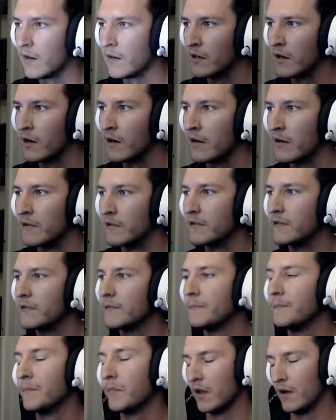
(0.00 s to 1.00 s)
I got it.
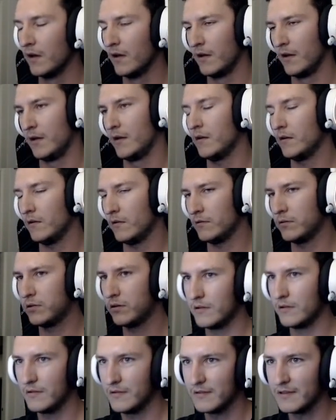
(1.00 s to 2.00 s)
Whew.
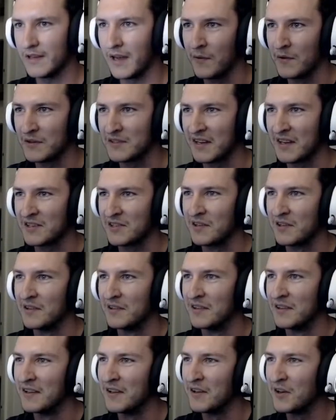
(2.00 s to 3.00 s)
I was actually a
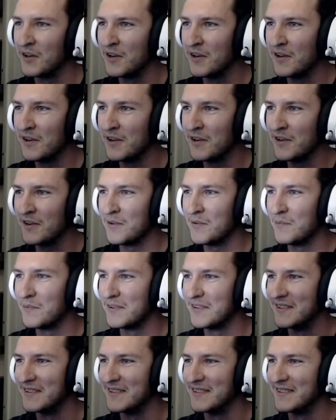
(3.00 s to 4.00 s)
little
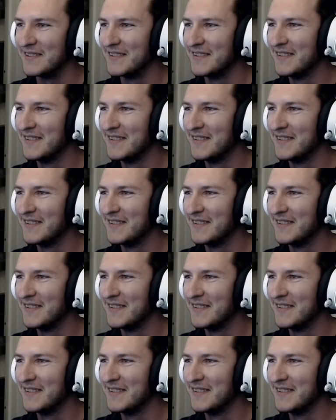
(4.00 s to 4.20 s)
bit...